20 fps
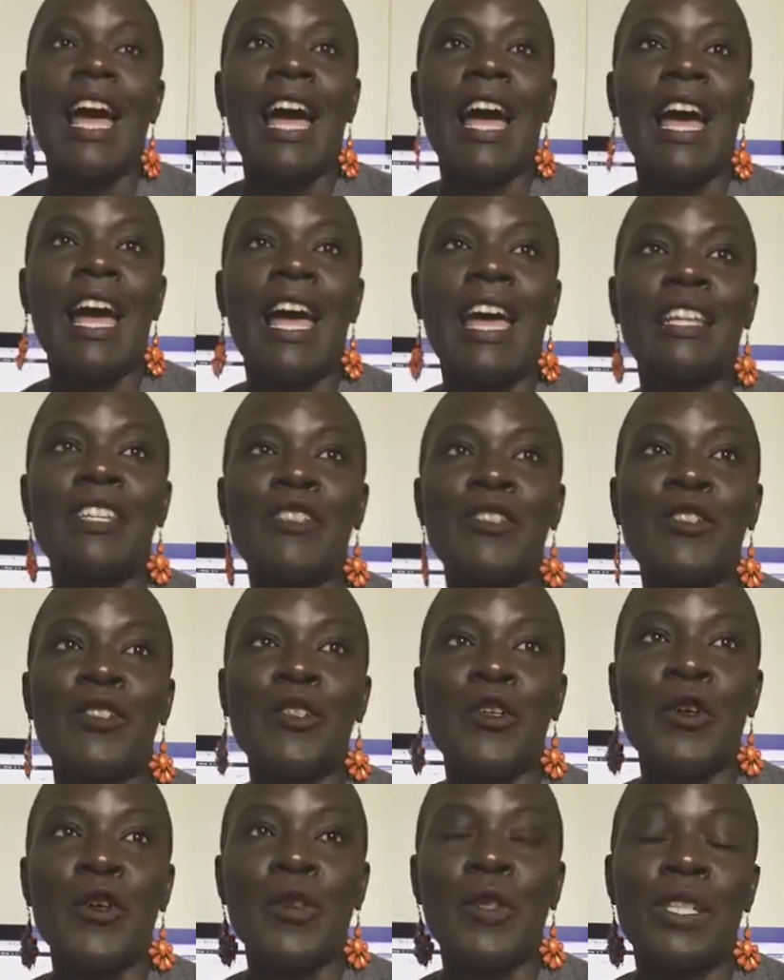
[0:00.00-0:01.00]
And
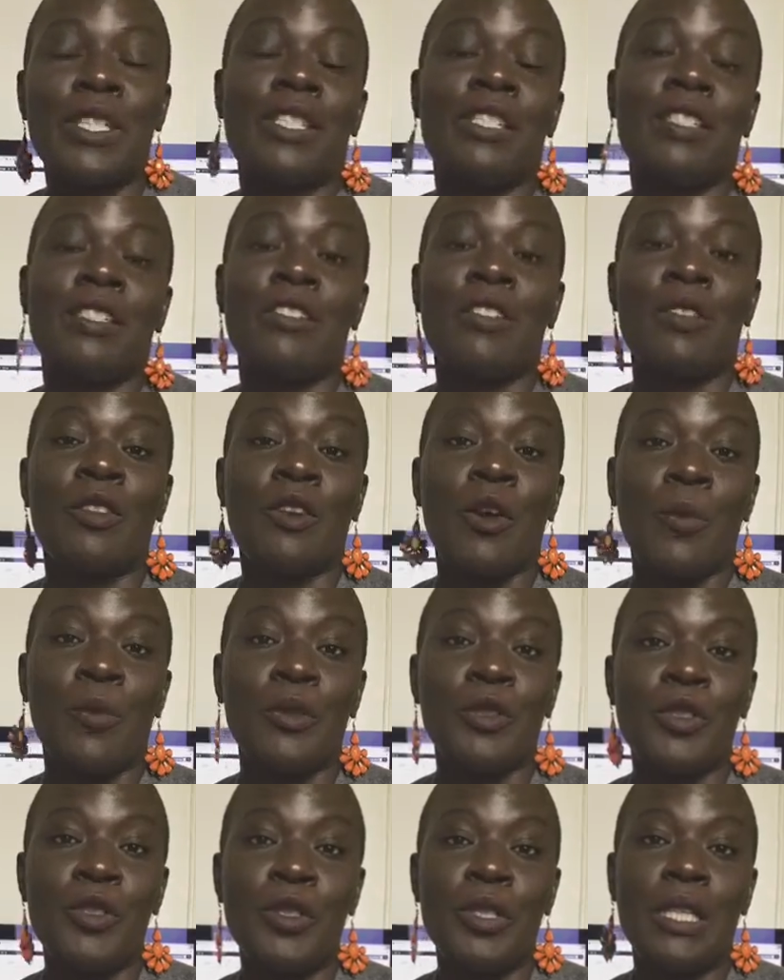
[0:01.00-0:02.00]
so this is another
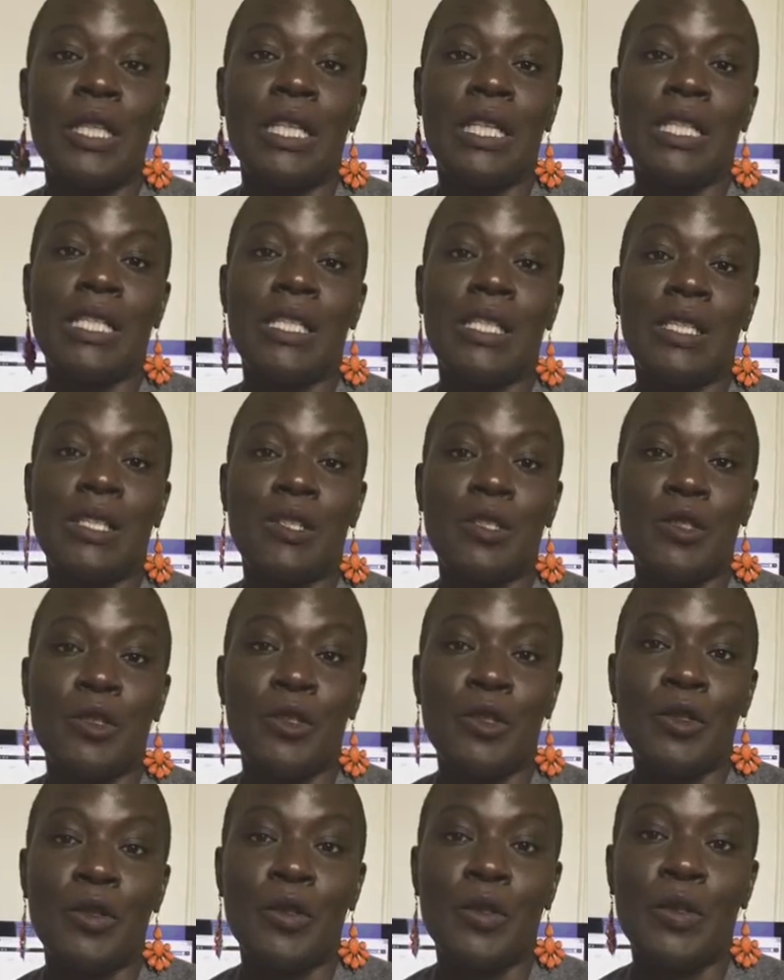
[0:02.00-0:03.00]
opportunity
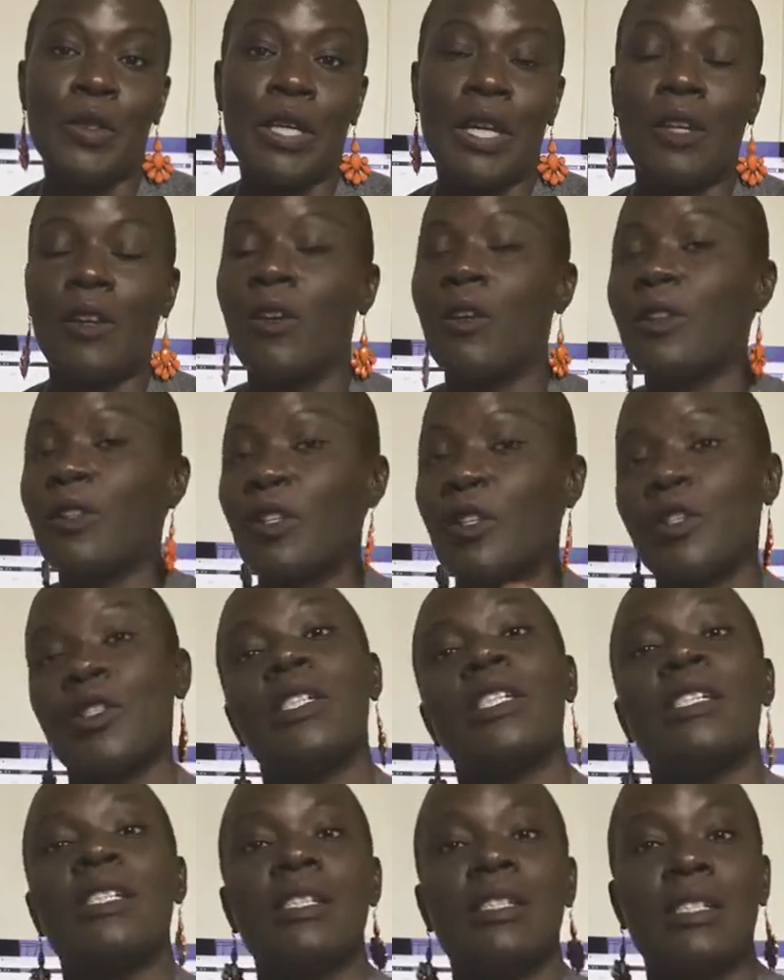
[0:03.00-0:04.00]
to get all the
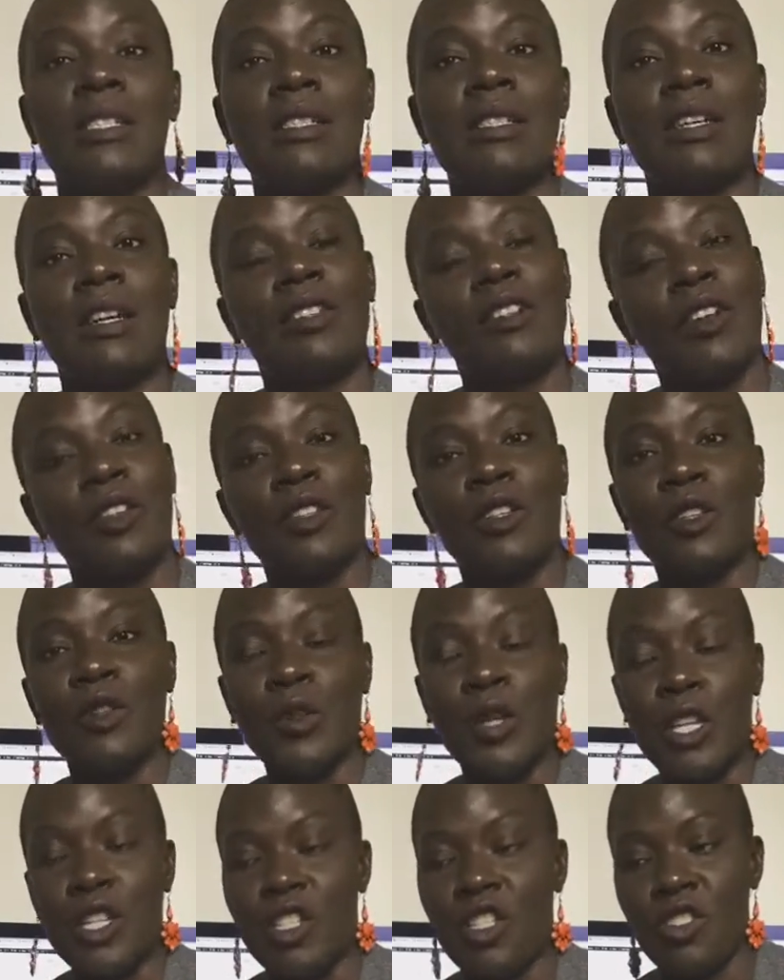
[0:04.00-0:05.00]
goodness in another
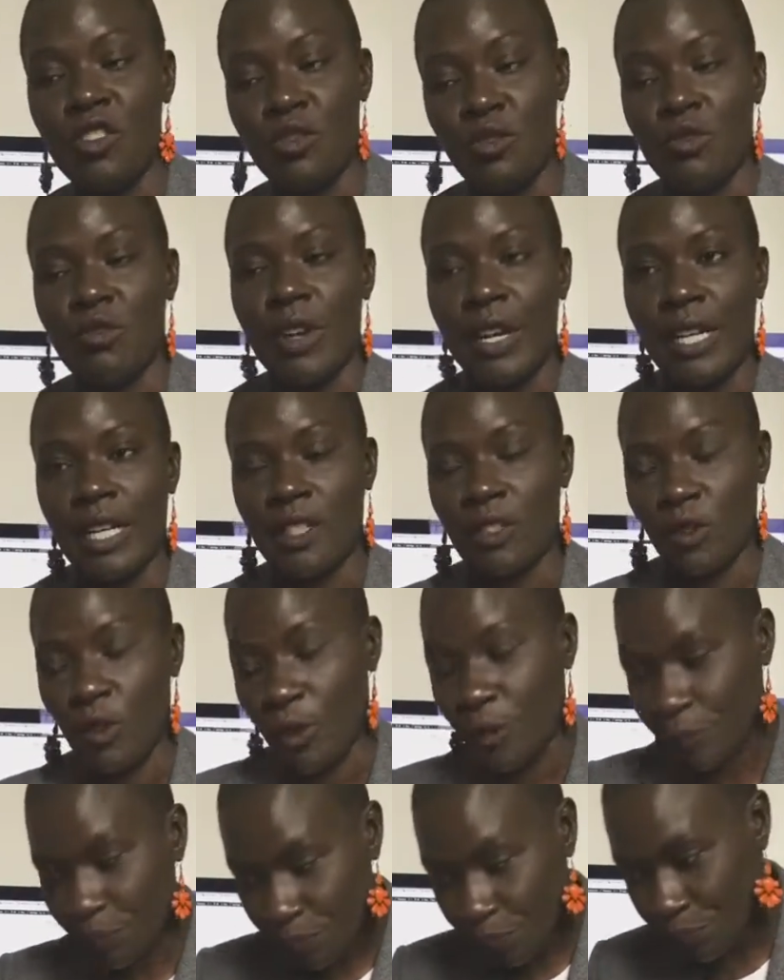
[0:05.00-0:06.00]
location right next
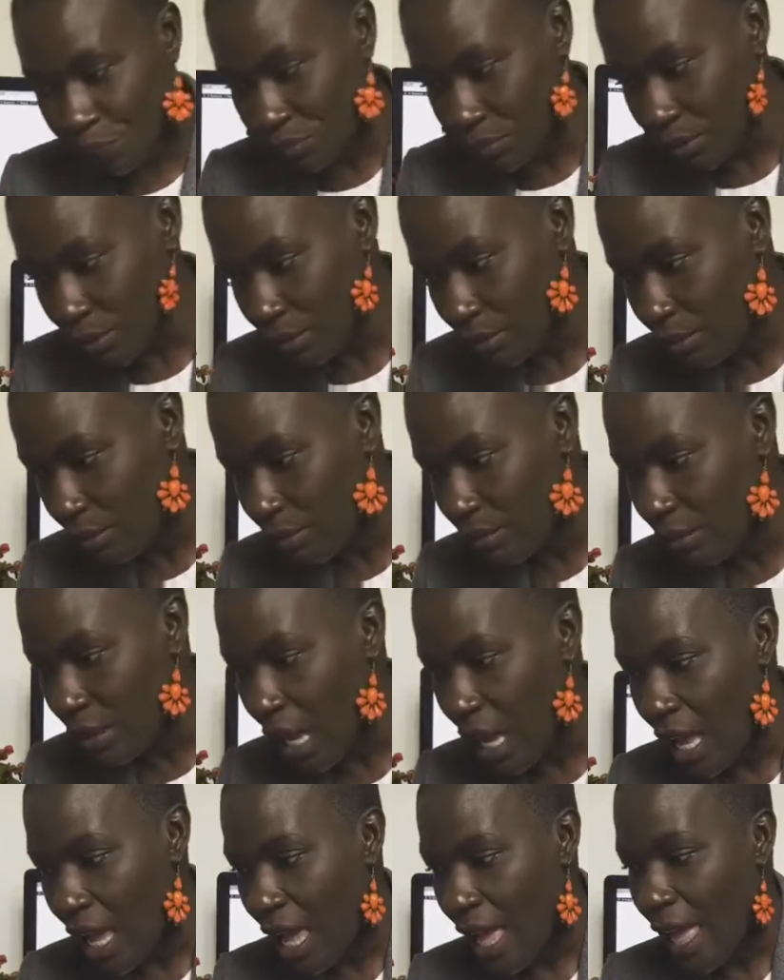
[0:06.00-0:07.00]
door.
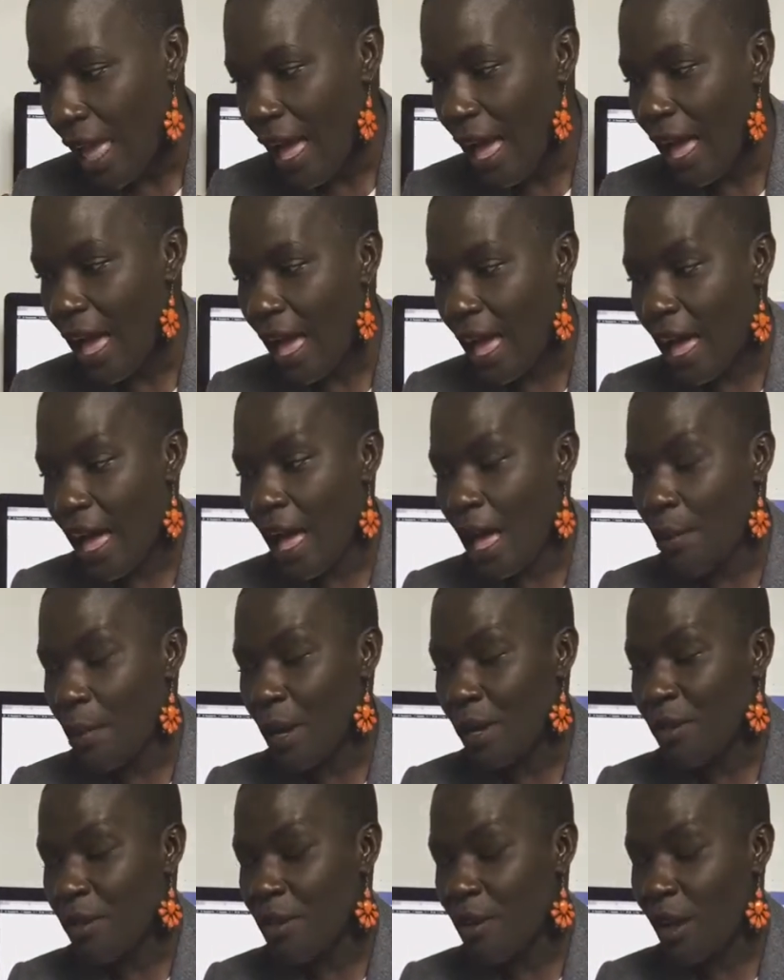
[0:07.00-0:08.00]

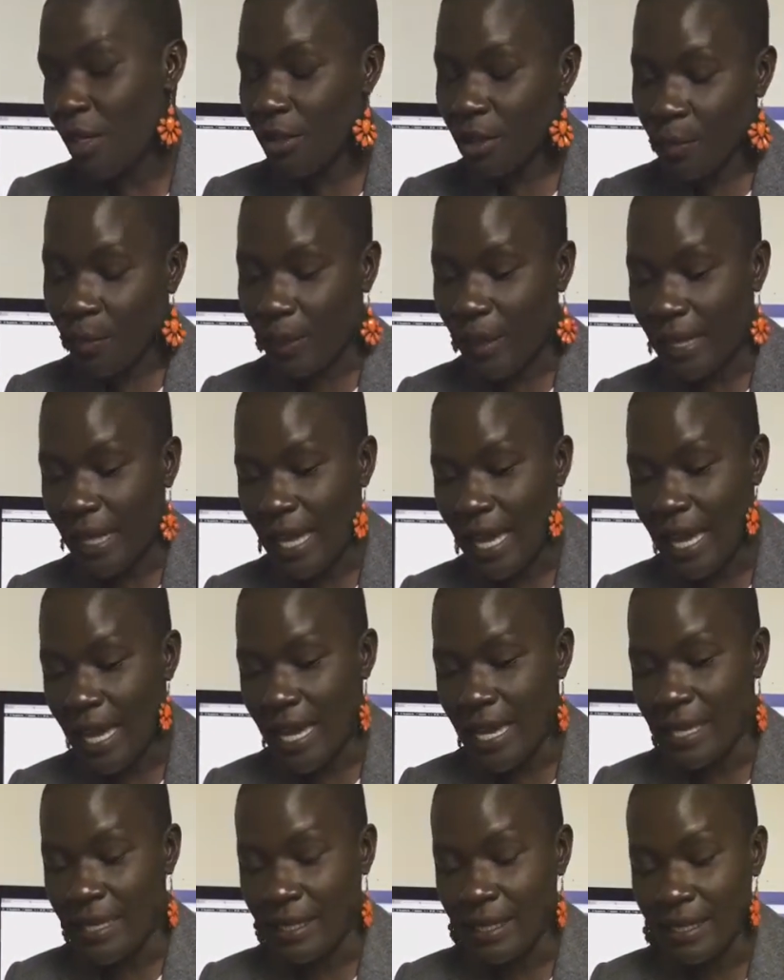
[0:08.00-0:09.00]
Another
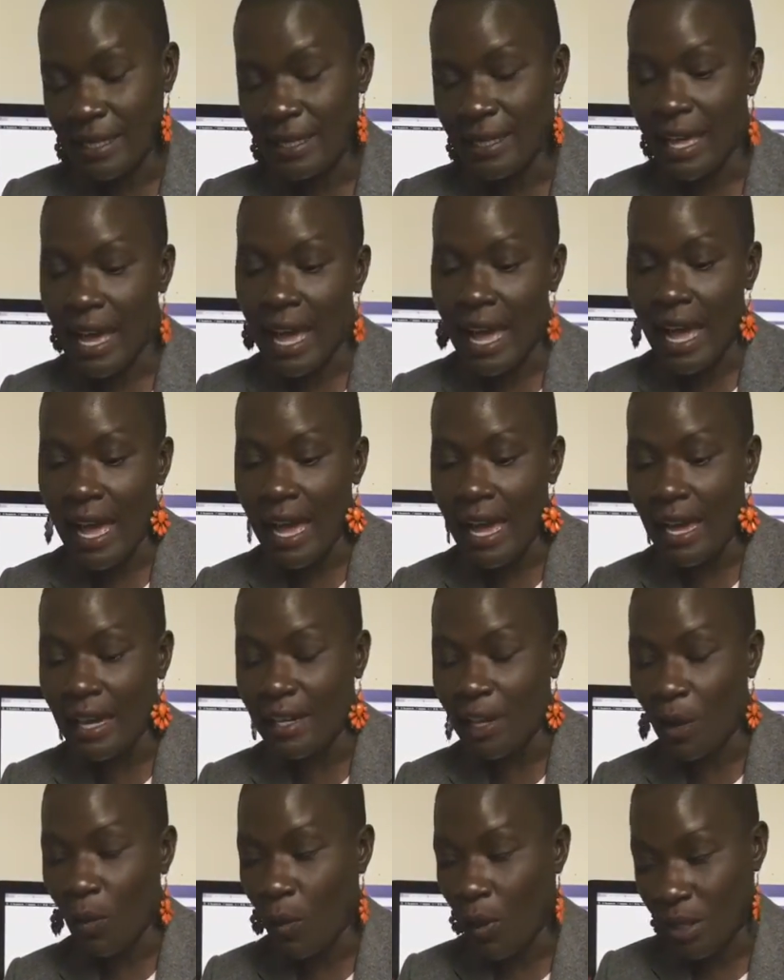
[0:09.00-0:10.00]
place
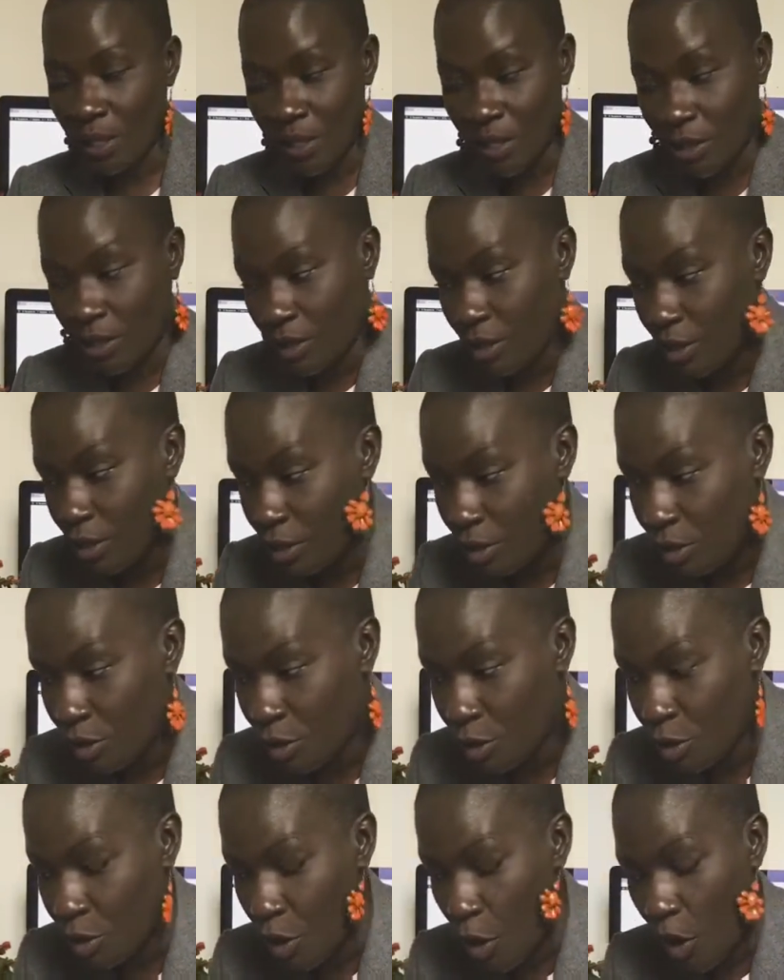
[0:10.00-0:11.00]
that I wanted
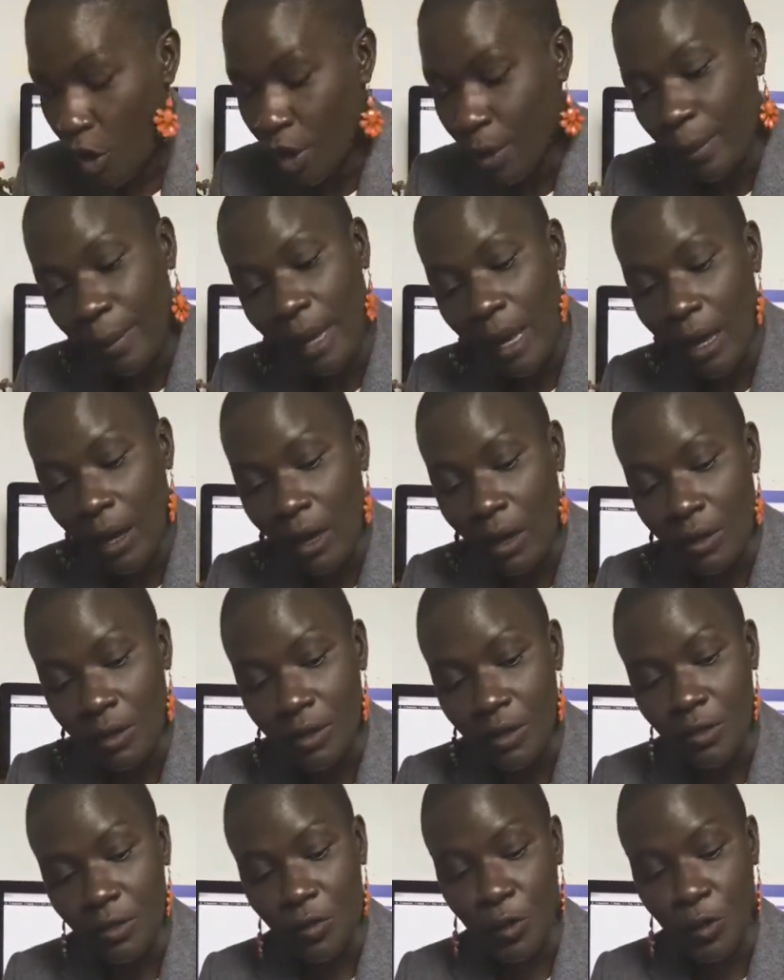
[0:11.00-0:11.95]
to talk about